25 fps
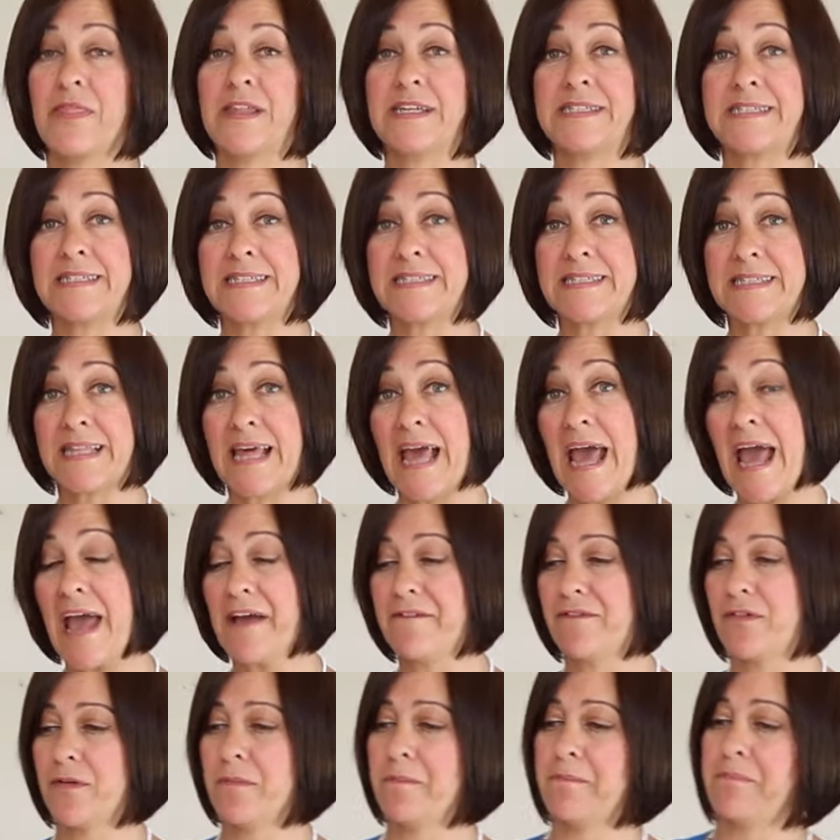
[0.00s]
This is the
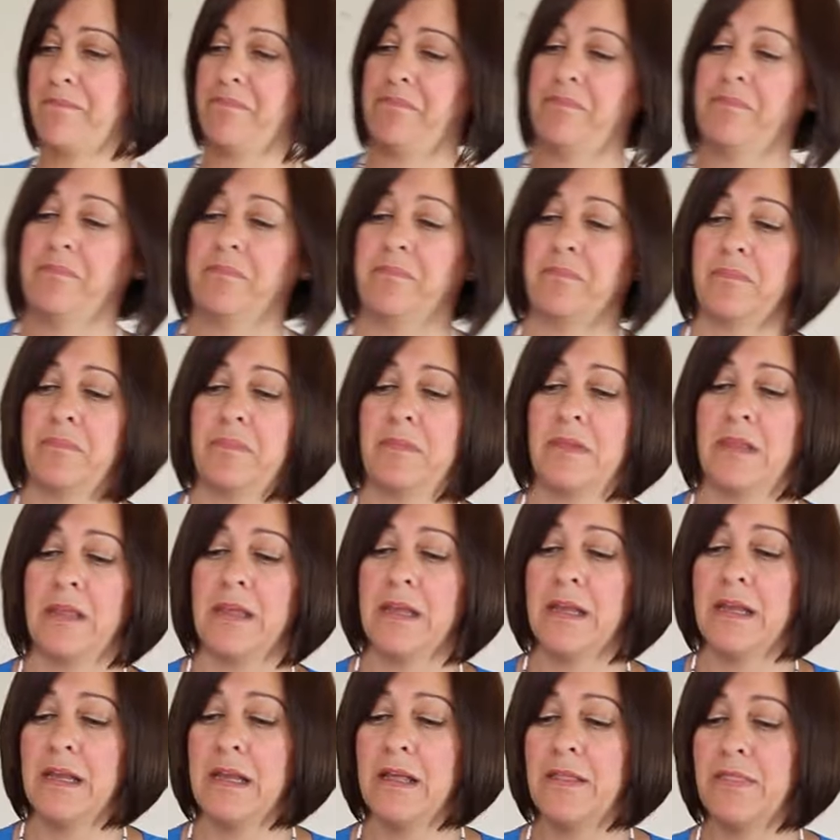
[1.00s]
Heaven.
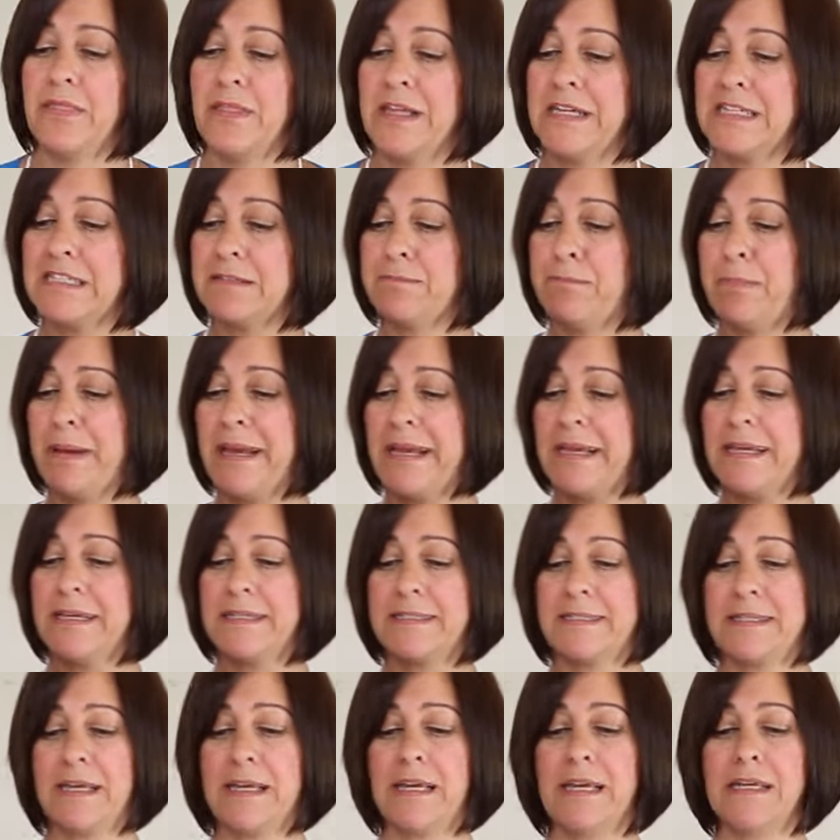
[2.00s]
This
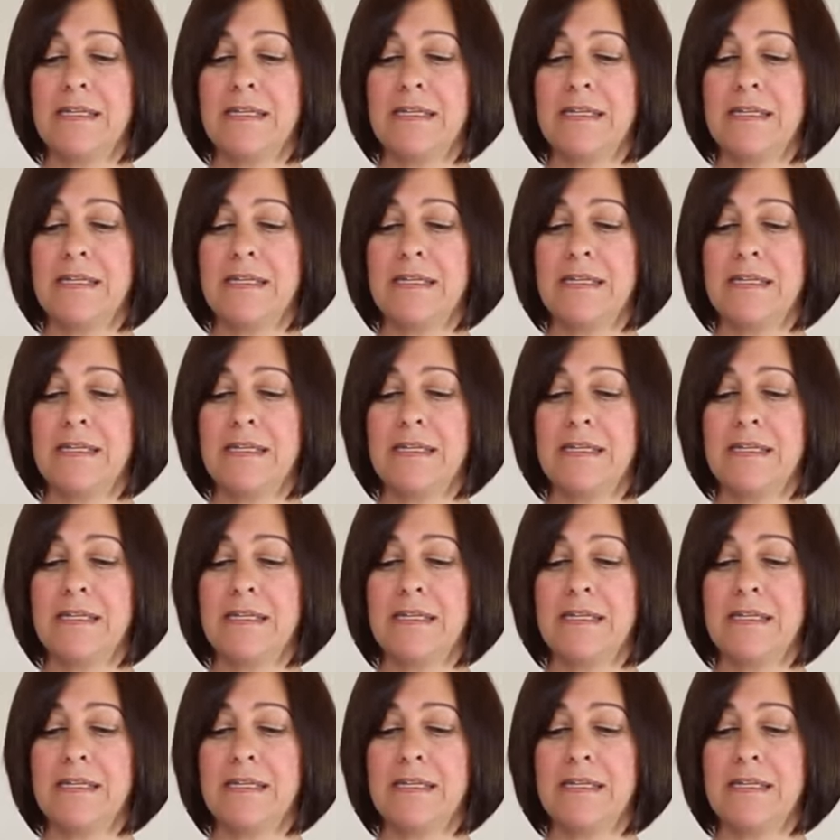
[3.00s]
piece